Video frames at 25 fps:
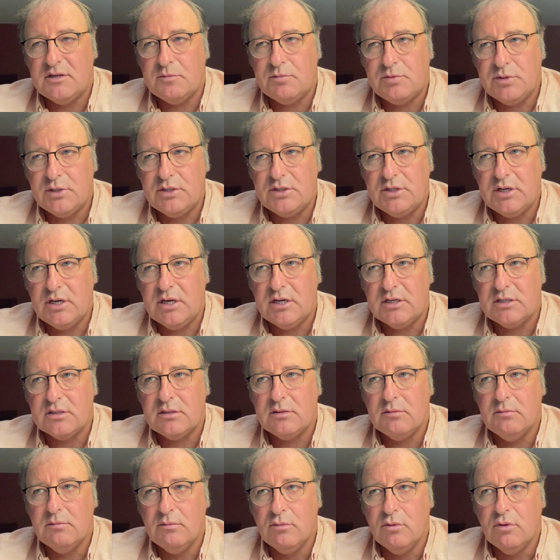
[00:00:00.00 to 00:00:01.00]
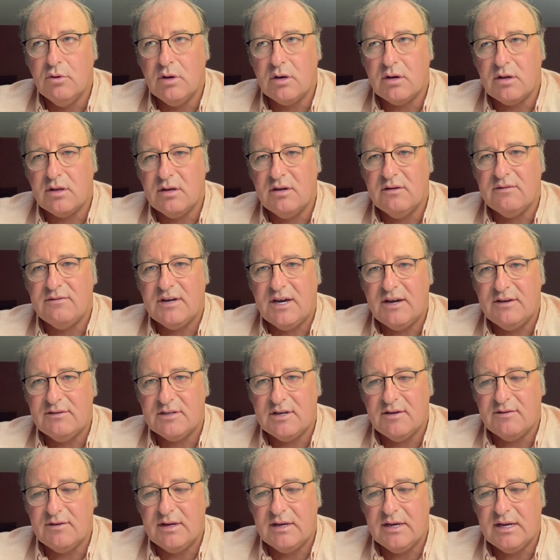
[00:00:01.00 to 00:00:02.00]
depreciates more than the
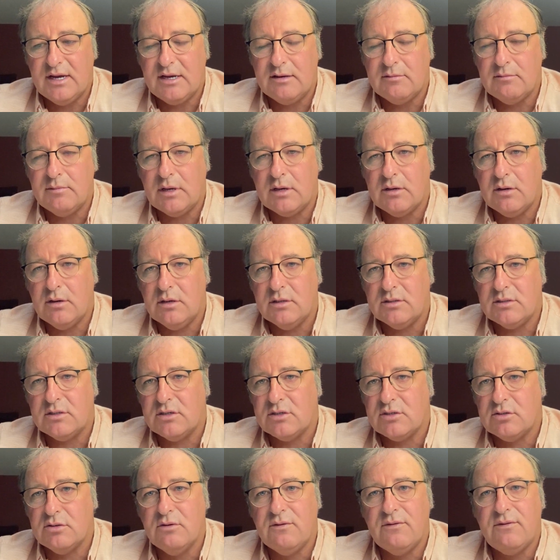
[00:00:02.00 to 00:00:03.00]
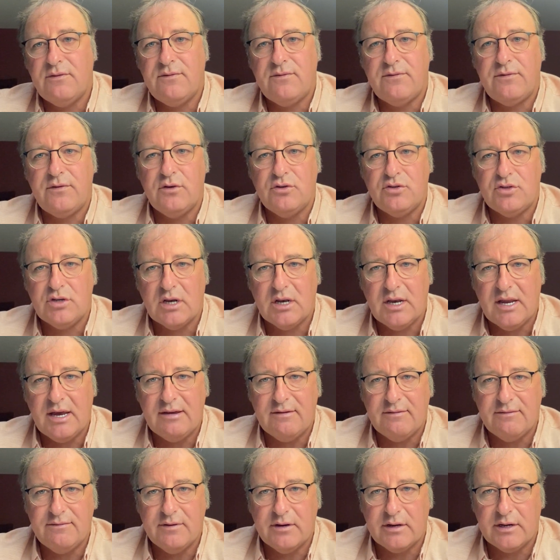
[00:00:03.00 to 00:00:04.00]
579 because there's no future
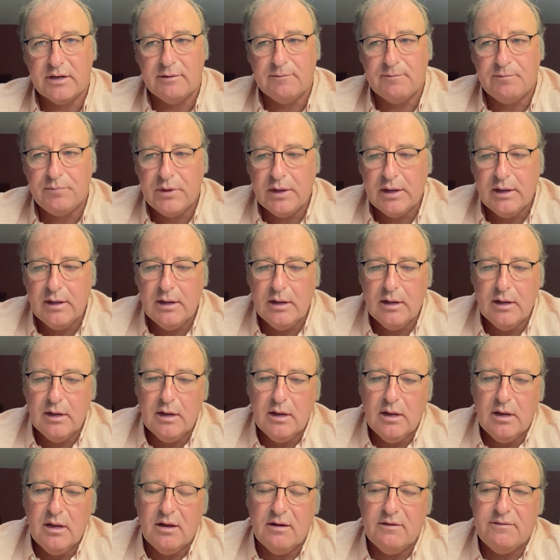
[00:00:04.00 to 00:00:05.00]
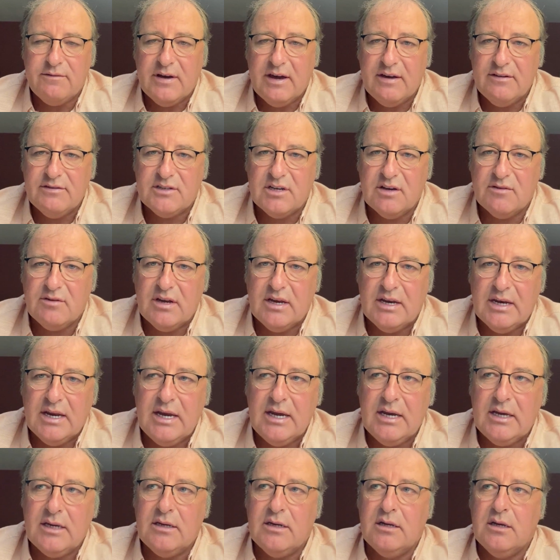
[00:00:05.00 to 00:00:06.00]
life for it. A
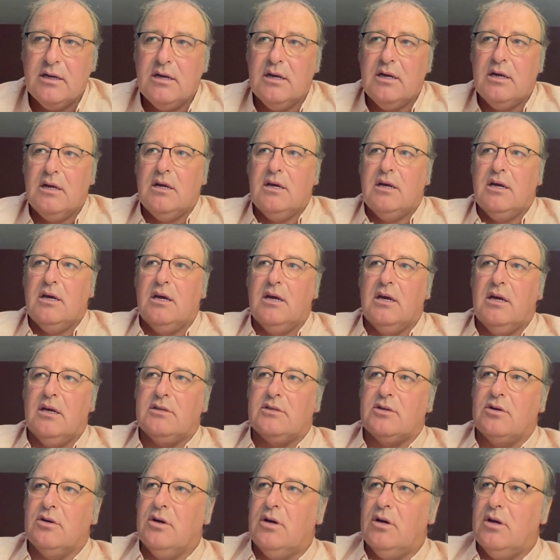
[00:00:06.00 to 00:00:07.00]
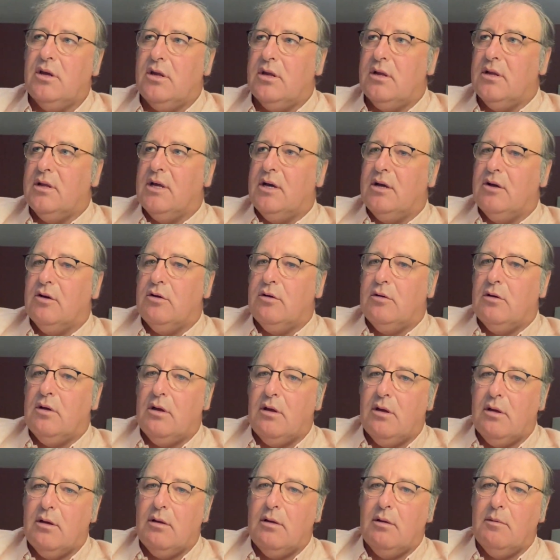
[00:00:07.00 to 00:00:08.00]
579 has got a little
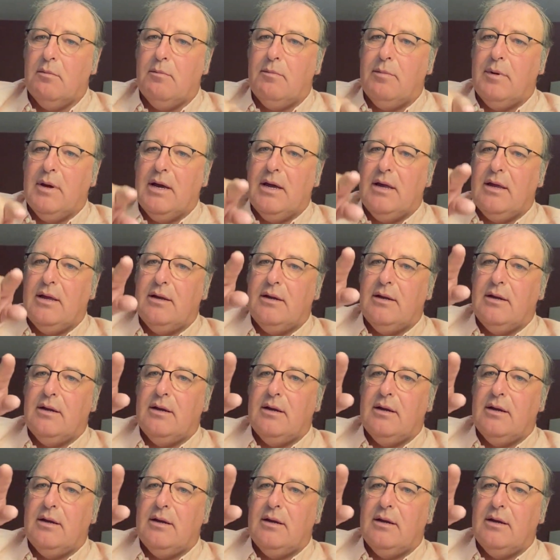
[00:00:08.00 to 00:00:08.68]
bit